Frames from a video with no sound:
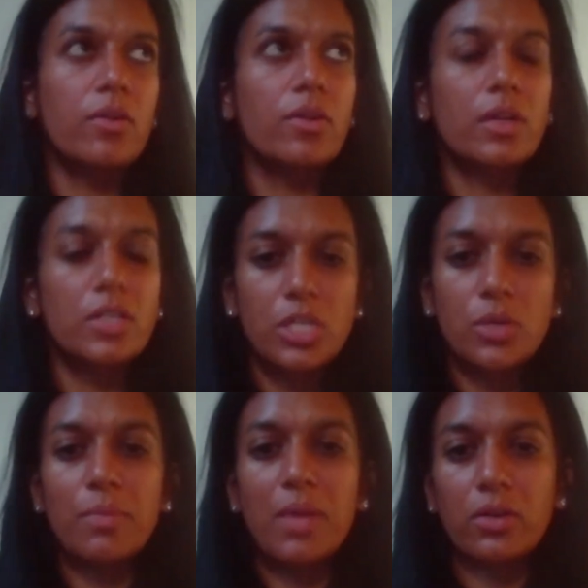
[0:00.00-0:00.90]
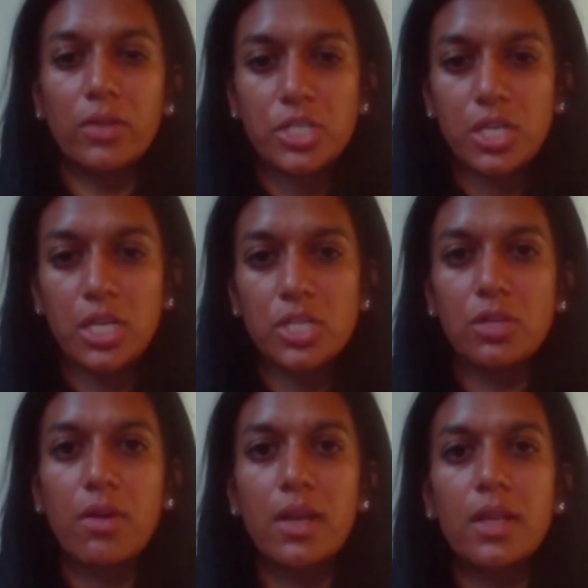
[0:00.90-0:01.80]
or continuing medical
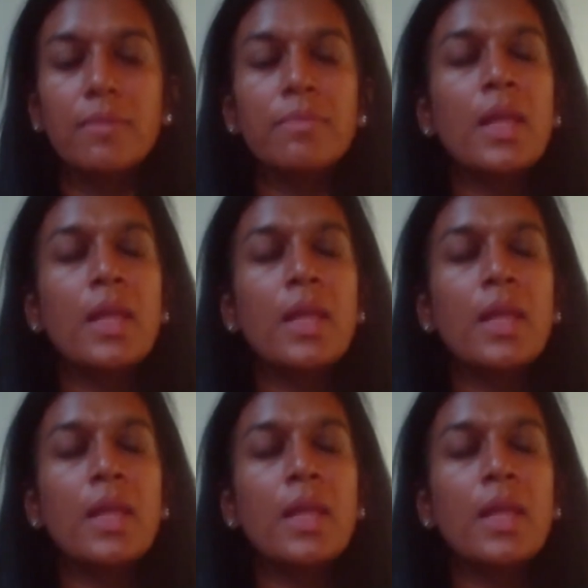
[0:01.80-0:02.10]
education credit.